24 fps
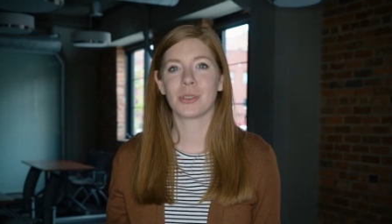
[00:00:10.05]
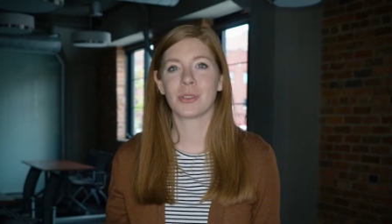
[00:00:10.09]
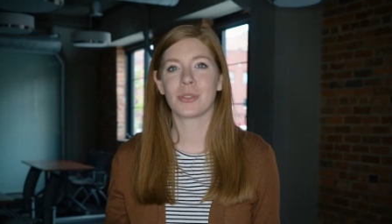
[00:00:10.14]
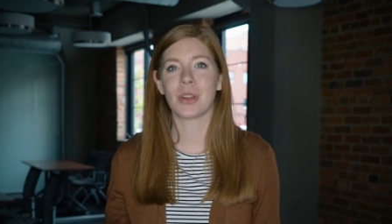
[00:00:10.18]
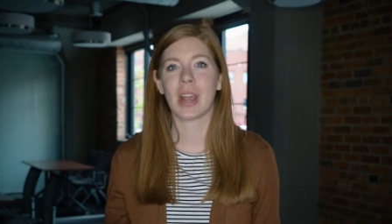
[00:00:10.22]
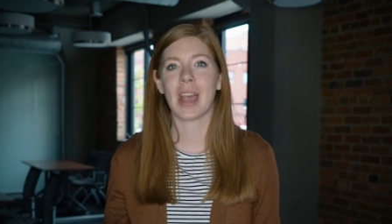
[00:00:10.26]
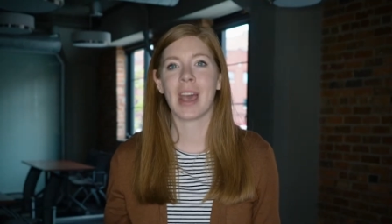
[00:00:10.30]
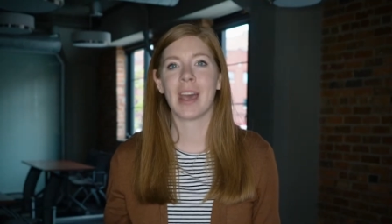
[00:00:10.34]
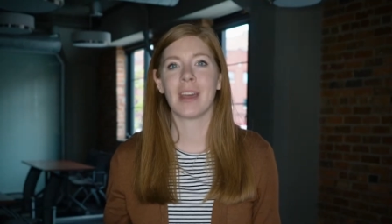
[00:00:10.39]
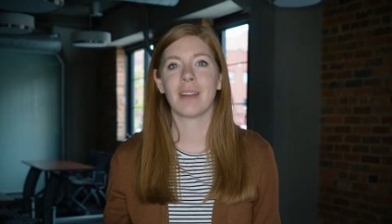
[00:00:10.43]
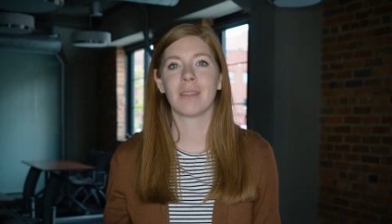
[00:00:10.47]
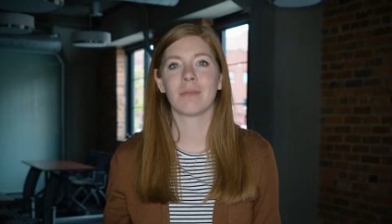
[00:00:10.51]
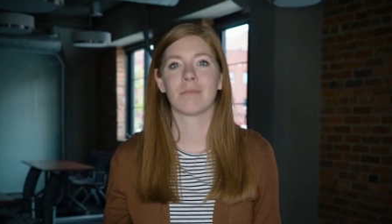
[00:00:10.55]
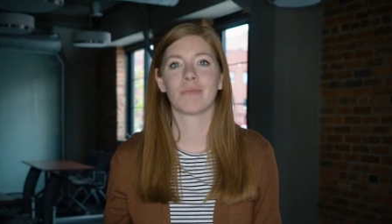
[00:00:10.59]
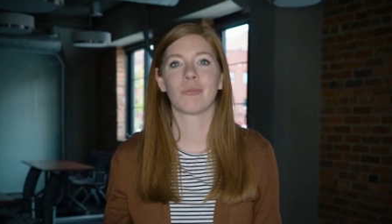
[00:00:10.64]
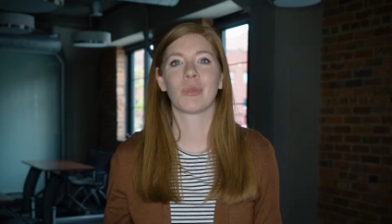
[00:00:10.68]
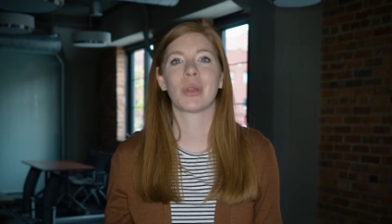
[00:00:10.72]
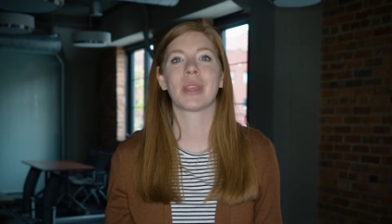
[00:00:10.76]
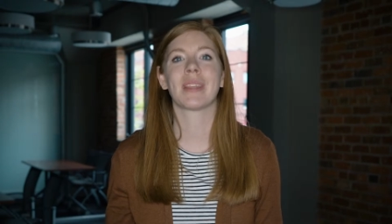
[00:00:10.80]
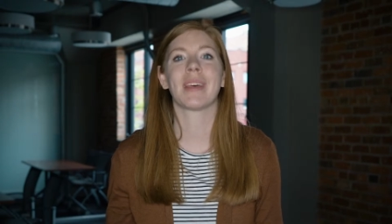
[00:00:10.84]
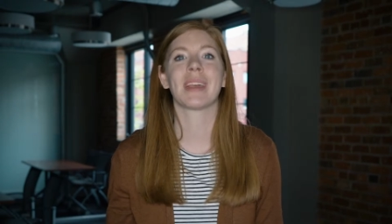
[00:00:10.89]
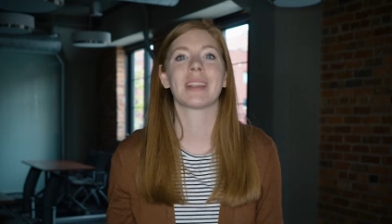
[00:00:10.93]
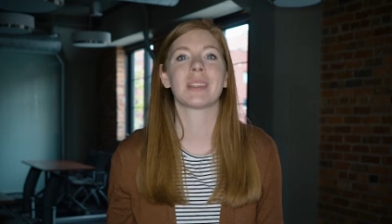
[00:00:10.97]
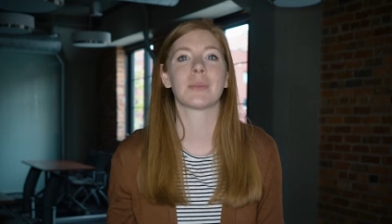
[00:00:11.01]
Strat,
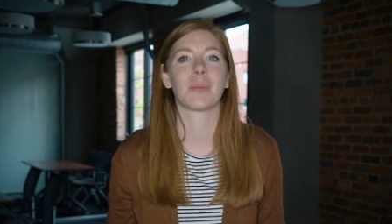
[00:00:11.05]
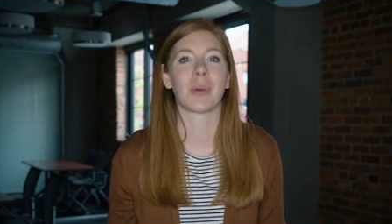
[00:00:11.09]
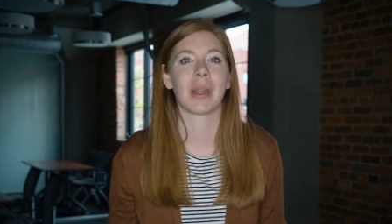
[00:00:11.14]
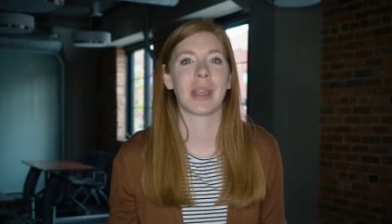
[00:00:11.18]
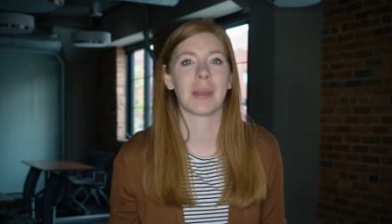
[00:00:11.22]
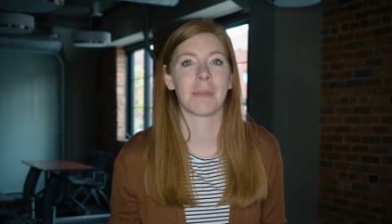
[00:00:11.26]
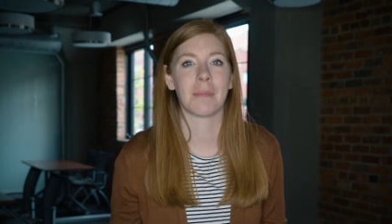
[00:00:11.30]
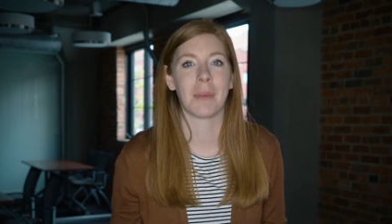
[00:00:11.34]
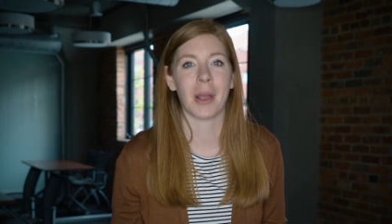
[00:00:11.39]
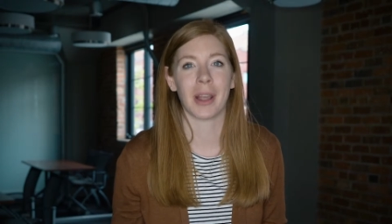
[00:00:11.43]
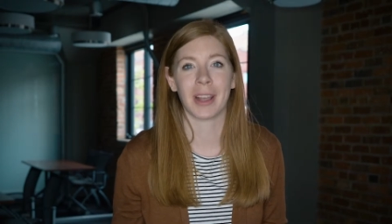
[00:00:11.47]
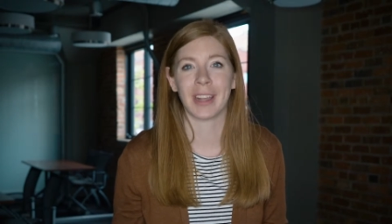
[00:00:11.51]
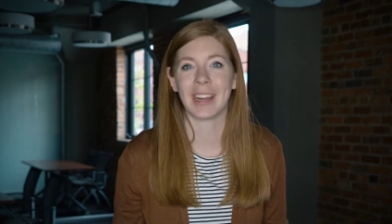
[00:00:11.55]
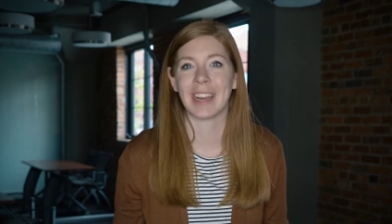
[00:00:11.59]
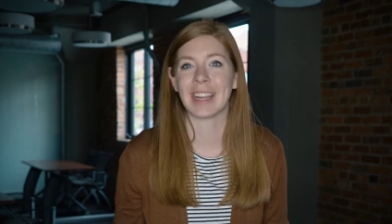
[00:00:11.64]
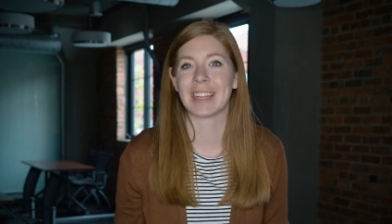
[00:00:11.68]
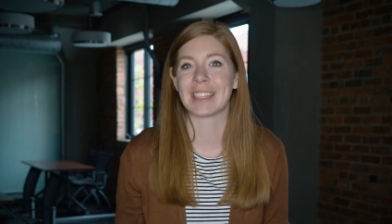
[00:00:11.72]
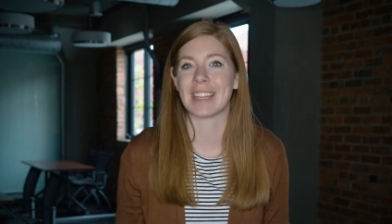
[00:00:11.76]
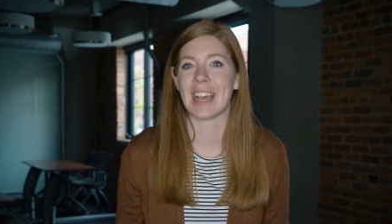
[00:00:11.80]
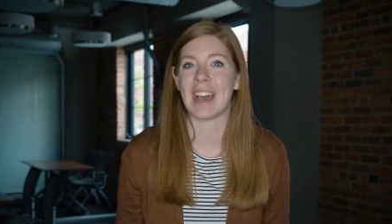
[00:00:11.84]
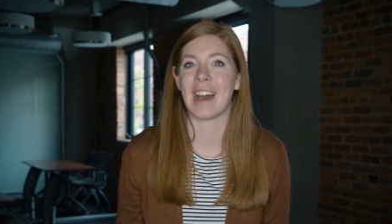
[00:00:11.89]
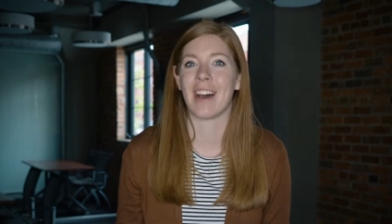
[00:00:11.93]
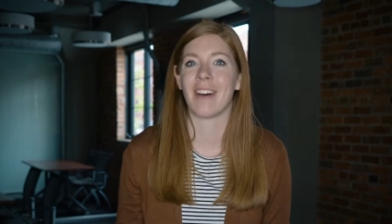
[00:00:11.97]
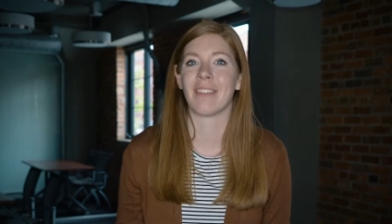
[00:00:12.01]
we like to break
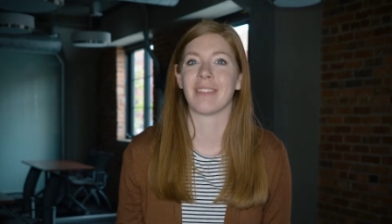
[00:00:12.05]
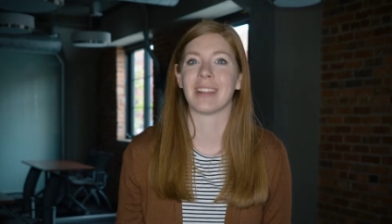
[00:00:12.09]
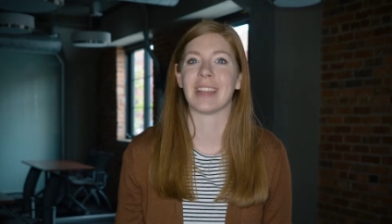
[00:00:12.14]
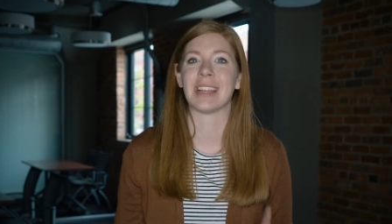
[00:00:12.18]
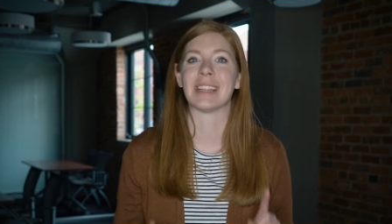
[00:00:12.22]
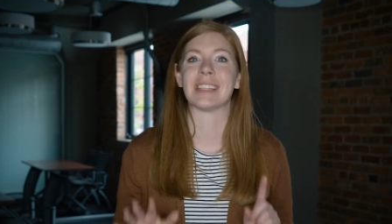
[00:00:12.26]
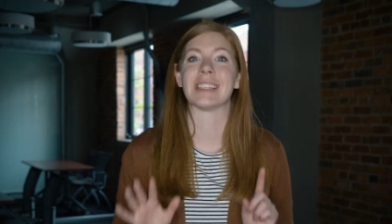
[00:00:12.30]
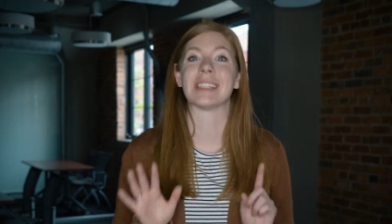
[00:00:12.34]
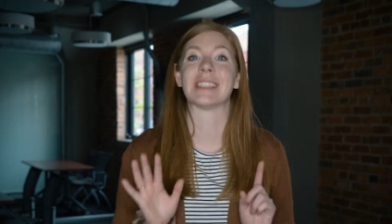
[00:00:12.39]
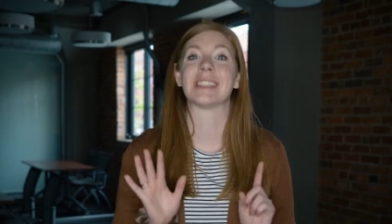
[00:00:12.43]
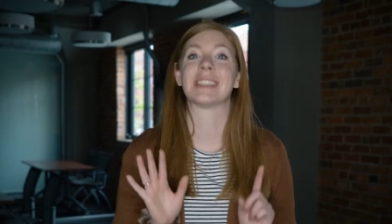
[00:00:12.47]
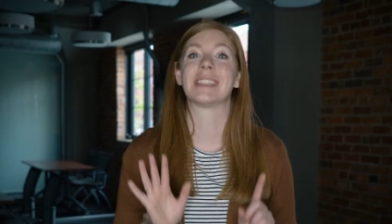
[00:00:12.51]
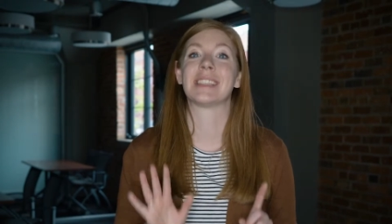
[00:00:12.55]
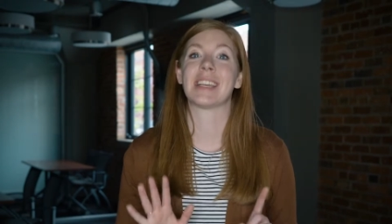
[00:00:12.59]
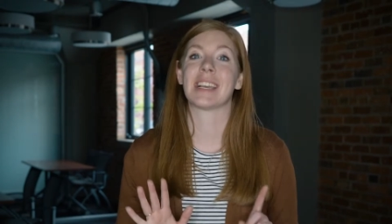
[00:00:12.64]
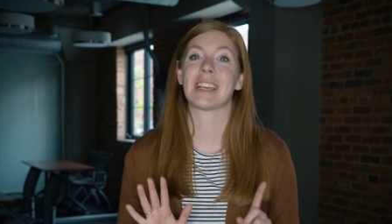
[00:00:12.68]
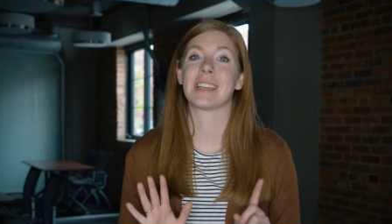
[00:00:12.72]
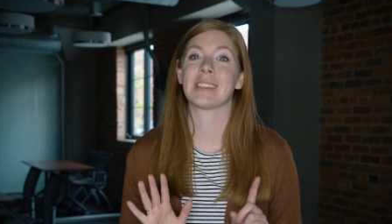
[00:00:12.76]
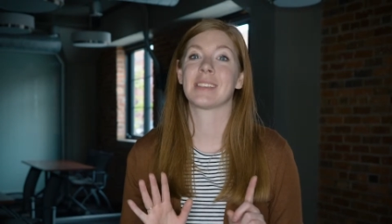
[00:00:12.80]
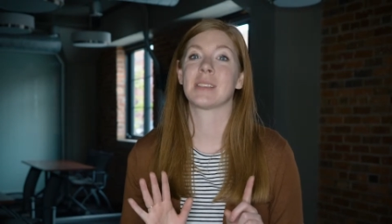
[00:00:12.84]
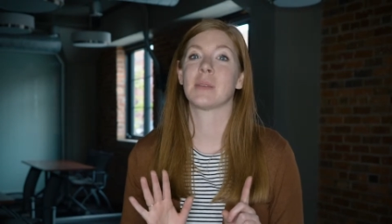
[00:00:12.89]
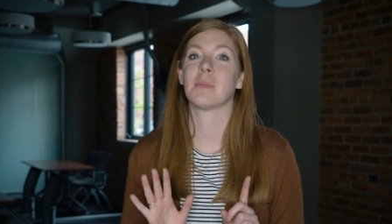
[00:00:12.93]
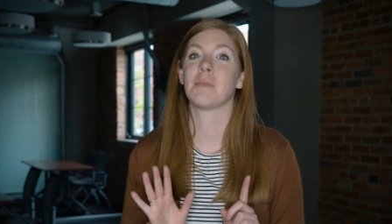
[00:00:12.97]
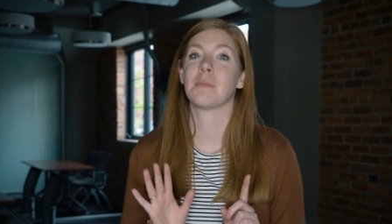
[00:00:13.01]
marketing down into
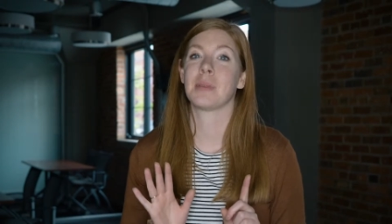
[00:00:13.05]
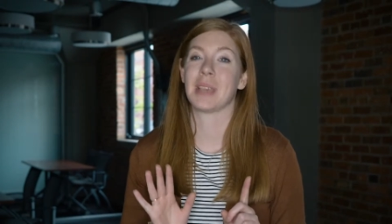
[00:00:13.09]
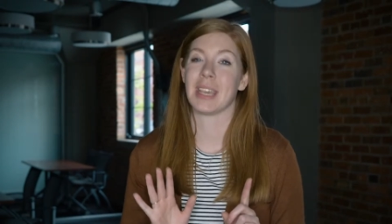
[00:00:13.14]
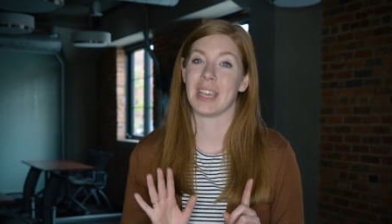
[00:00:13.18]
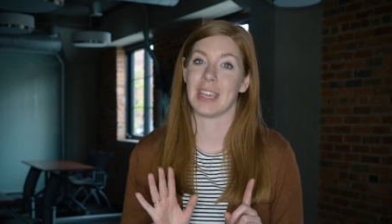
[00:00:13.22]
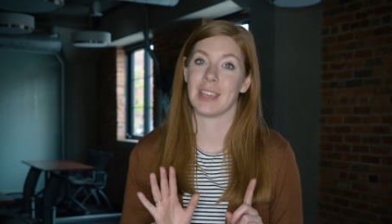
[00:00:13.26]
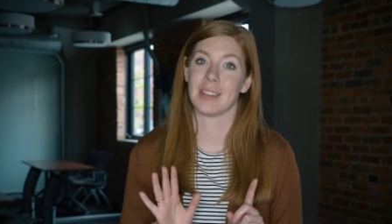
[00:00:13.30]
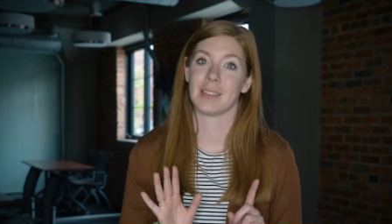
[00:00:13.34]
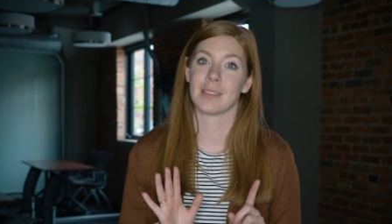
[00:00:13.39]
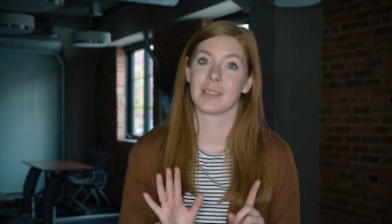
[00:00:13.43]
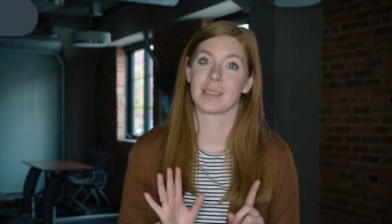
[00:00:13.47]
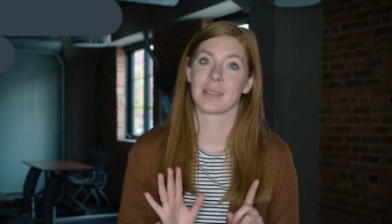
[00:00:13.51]
six P's.